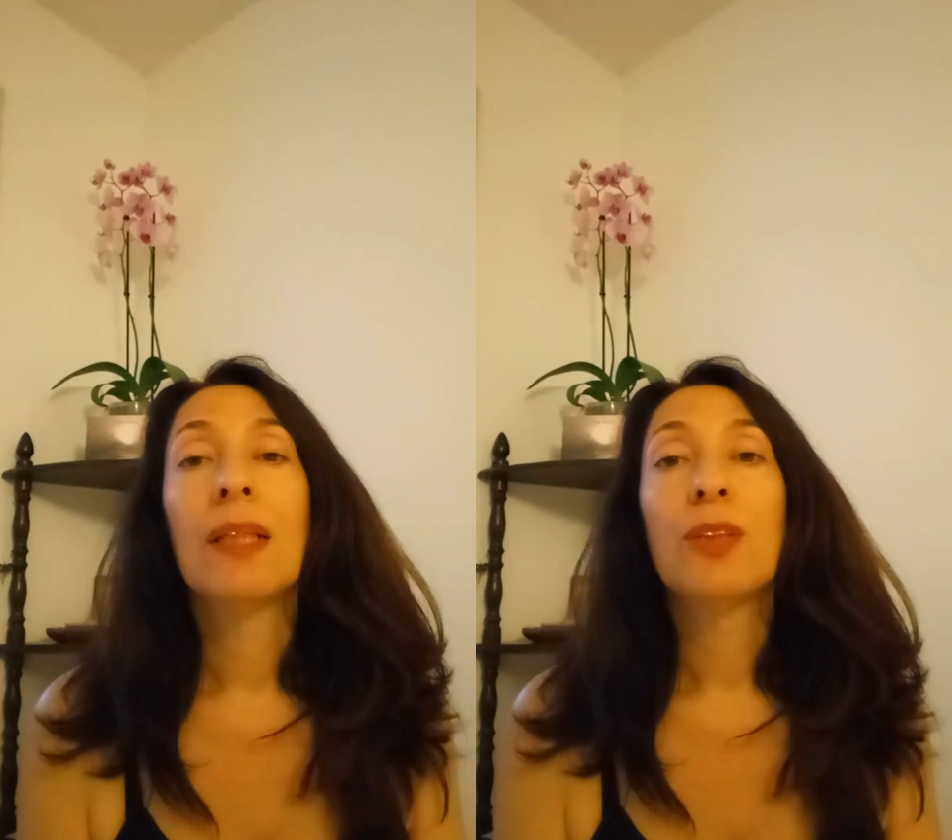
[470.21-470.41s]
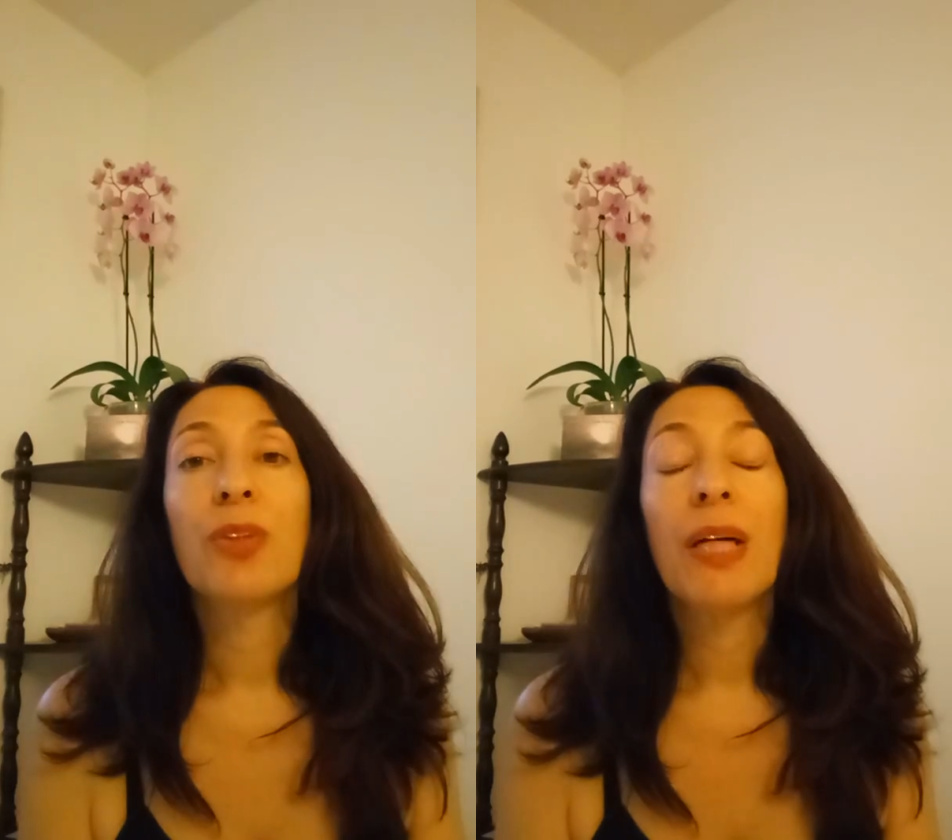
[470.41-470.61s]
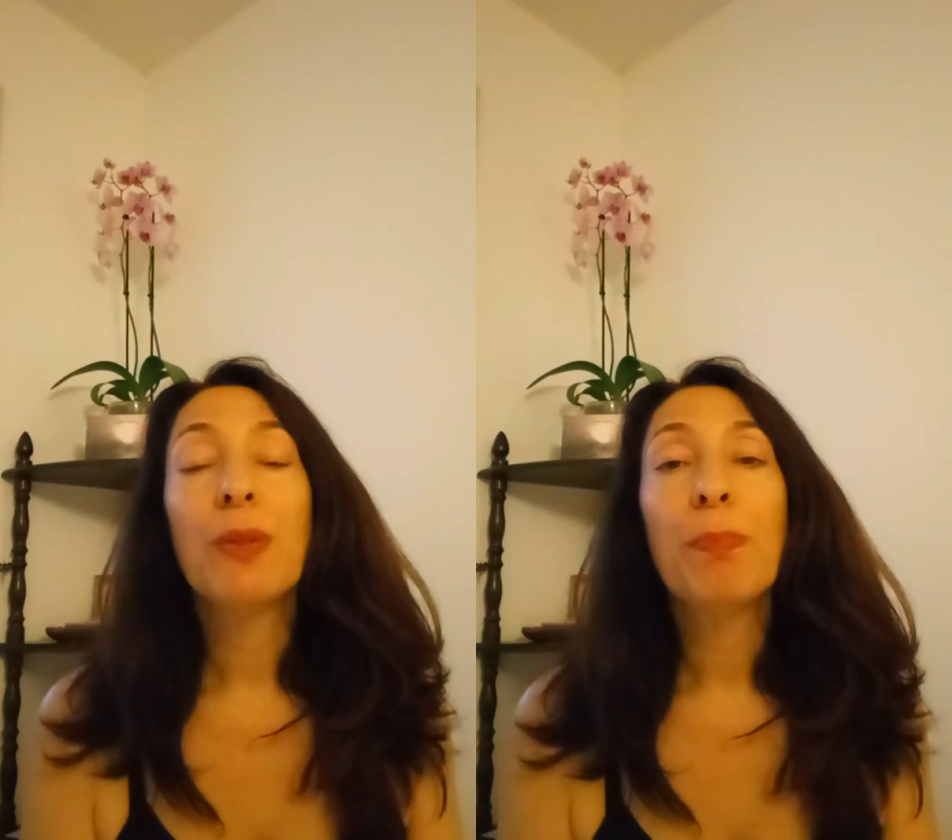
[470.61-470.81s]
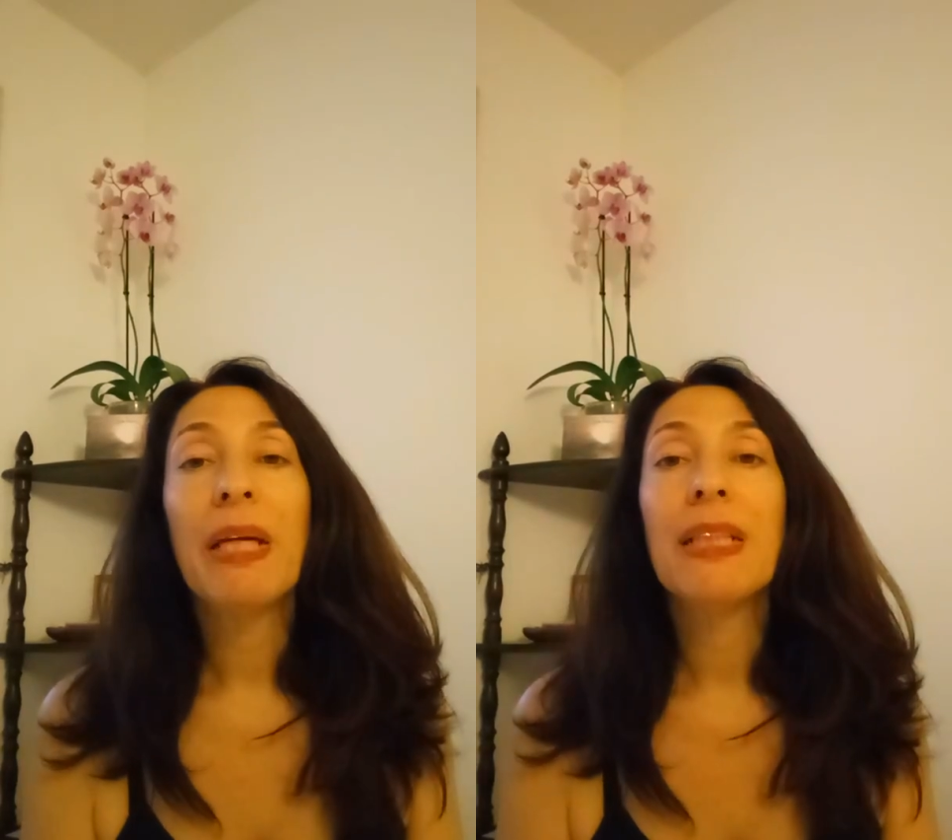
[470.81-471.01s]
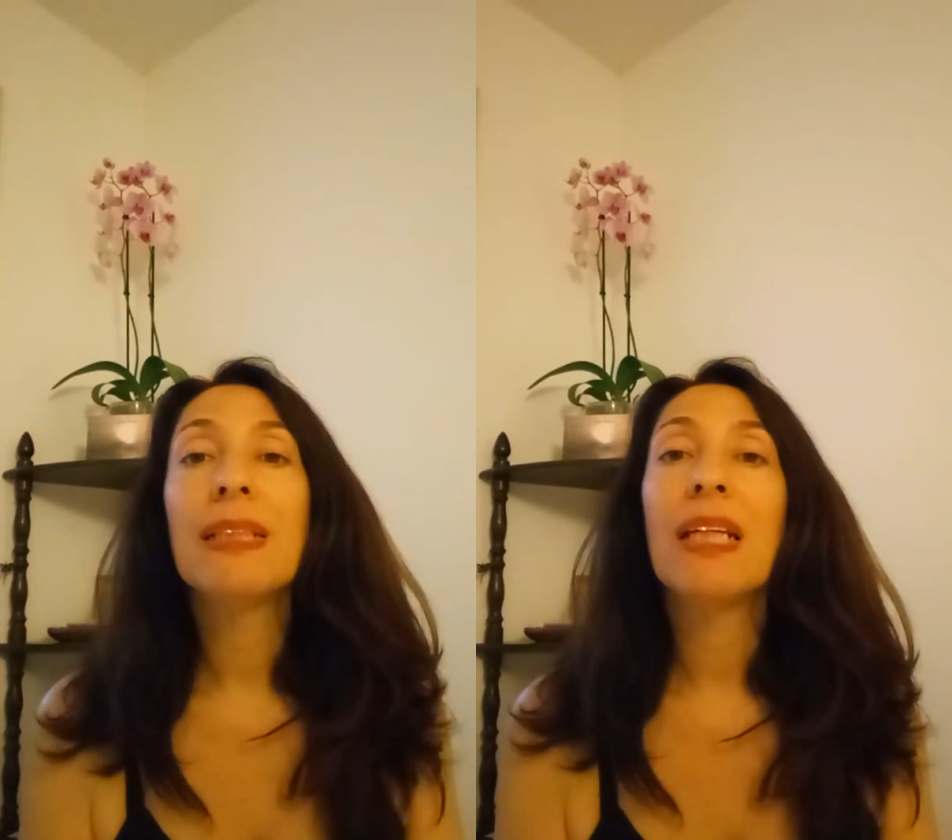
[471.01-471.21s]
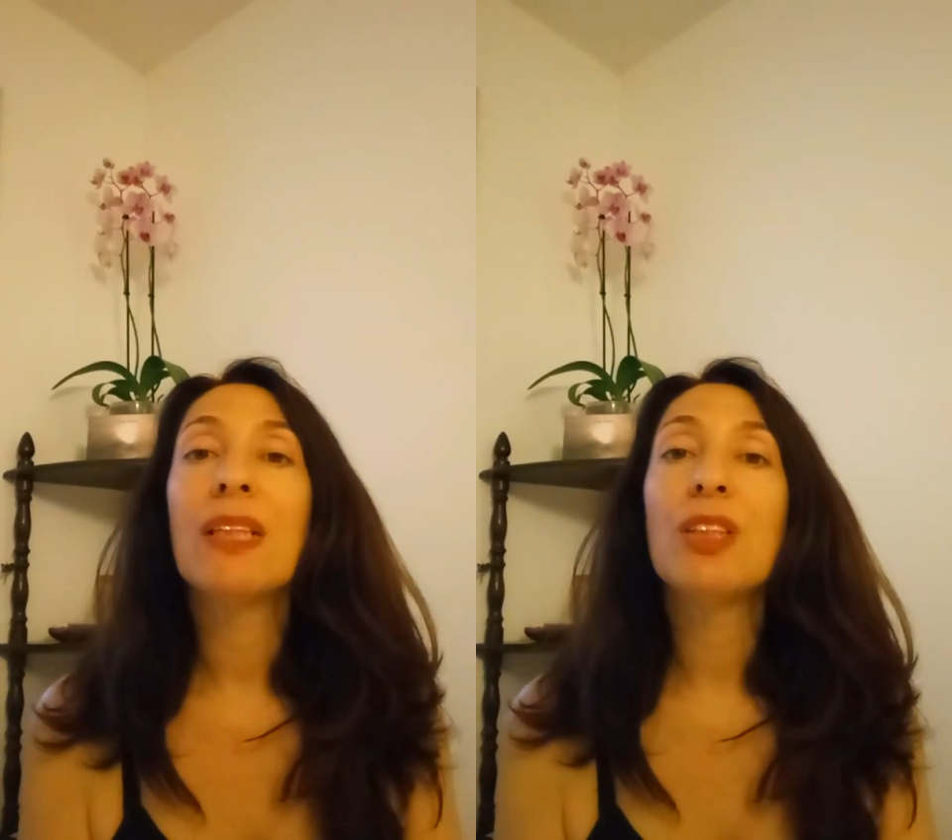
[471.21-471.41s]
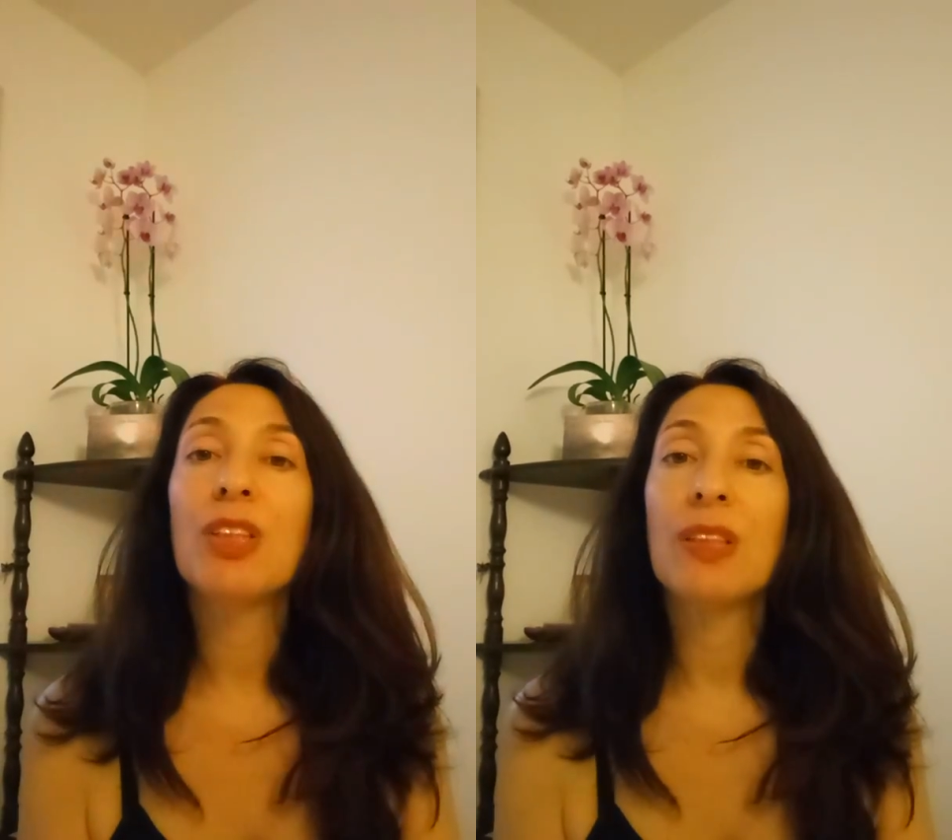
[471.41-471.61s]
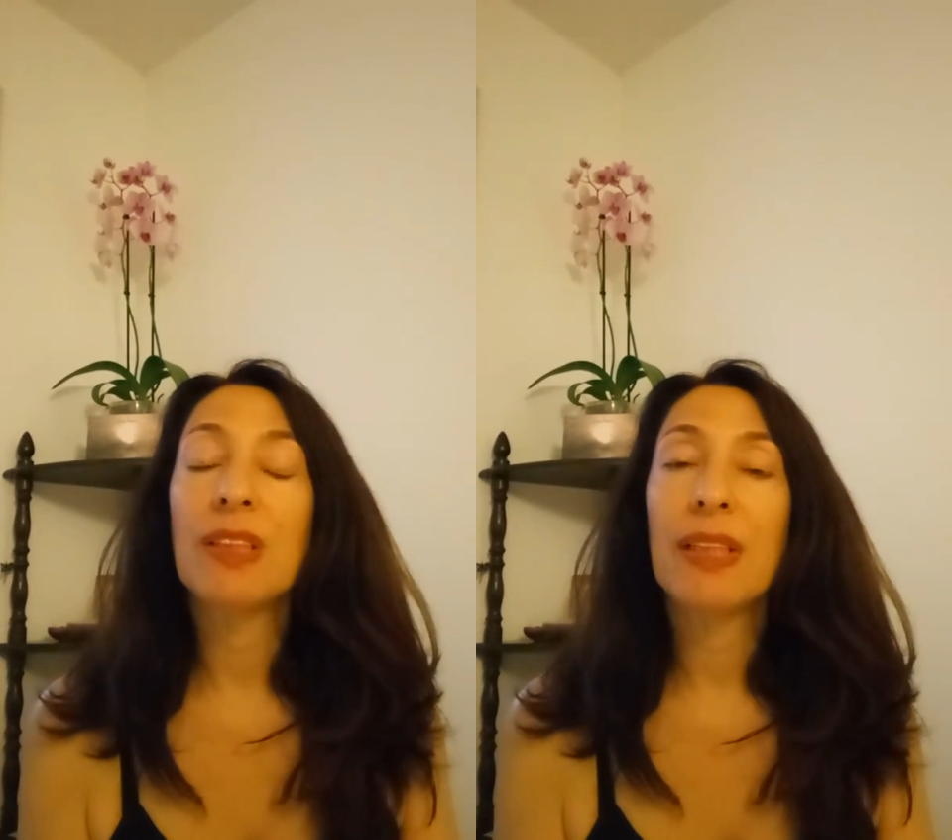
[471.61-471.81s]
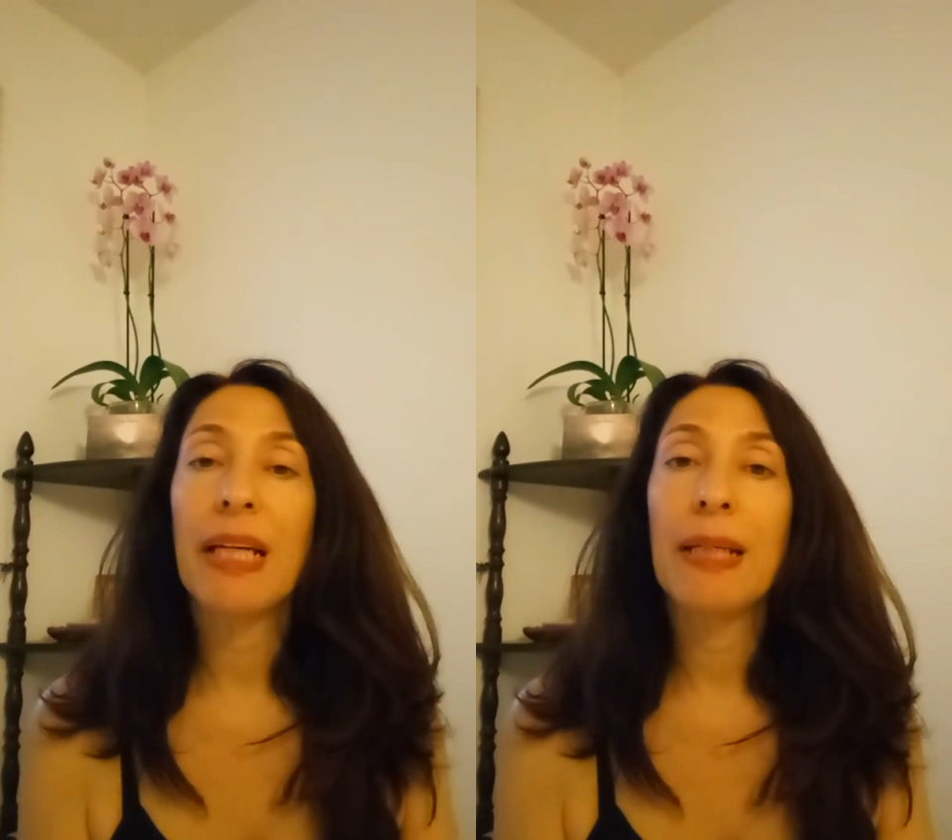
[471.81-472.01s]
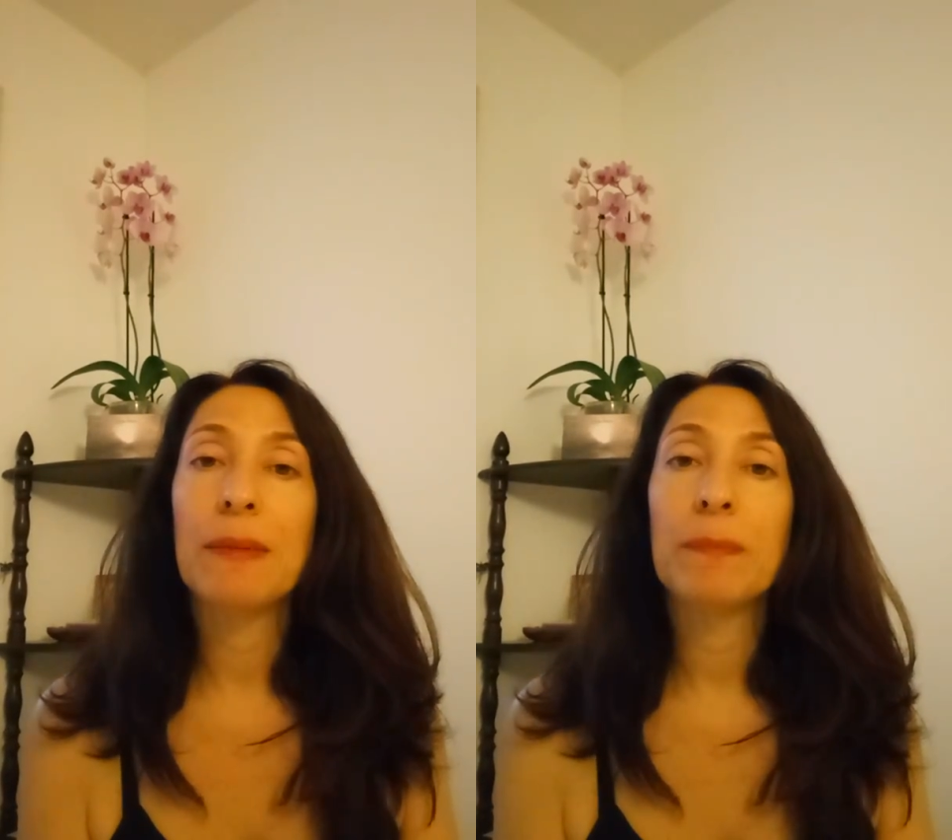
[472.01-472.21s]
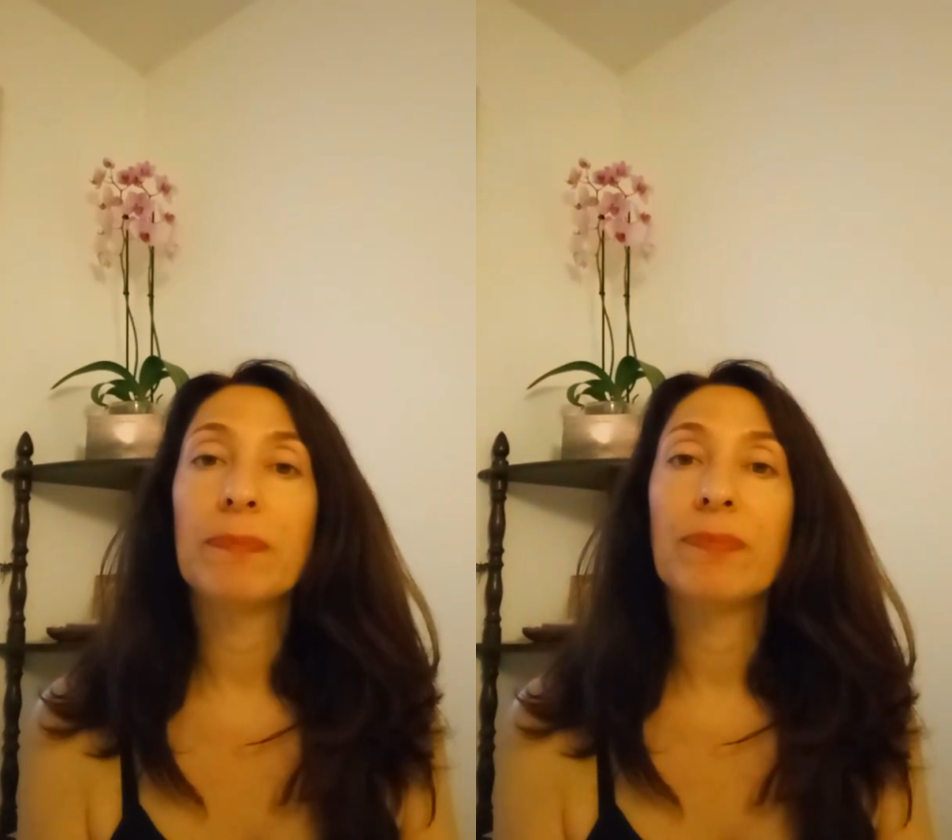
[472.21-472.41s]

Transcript: Try to pay attention to that.